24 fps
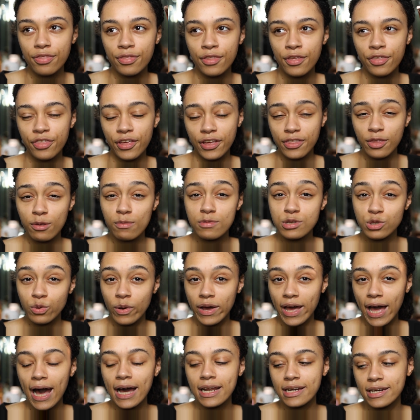The thing that was
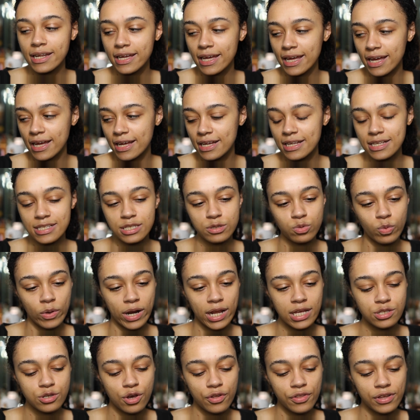quite handy is when
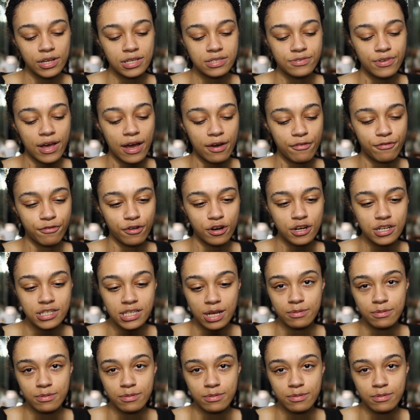I saw these at first,